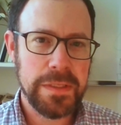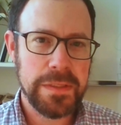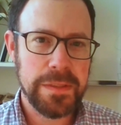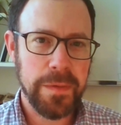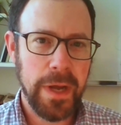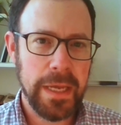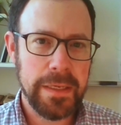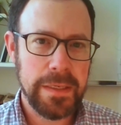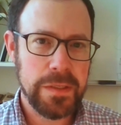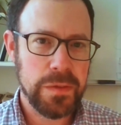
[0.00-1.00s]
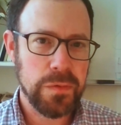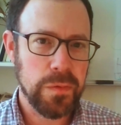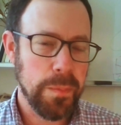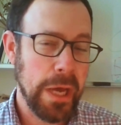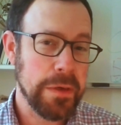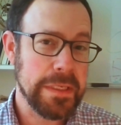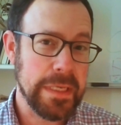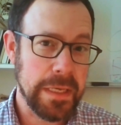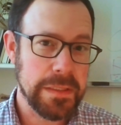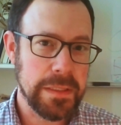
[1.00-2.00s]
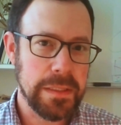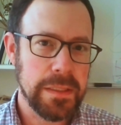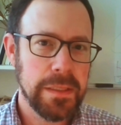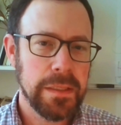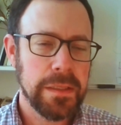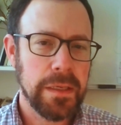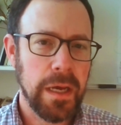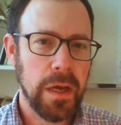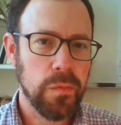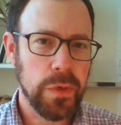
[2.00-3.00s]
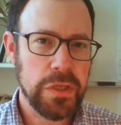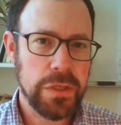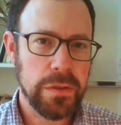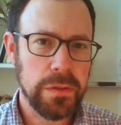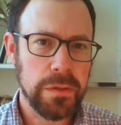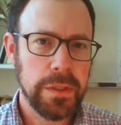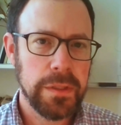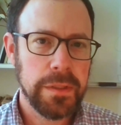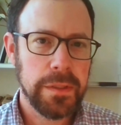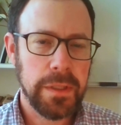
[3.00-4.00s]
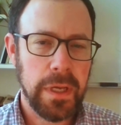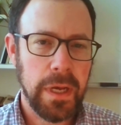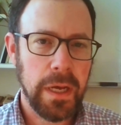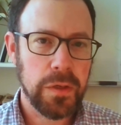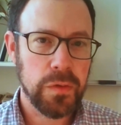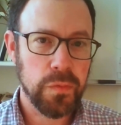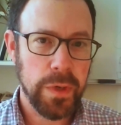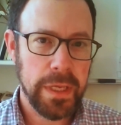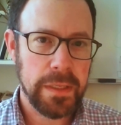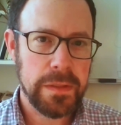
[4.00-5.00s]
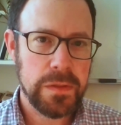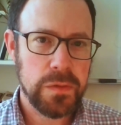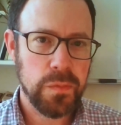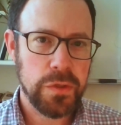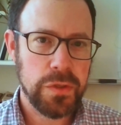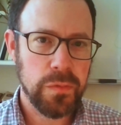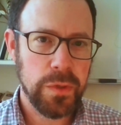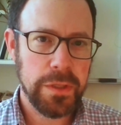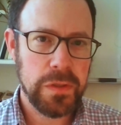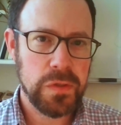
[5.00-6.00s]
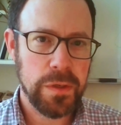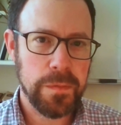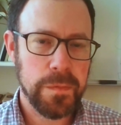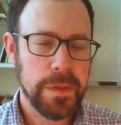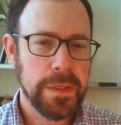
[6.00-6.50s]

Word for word: is divided into about a dozen uh, regional uh, grids, which are really sort of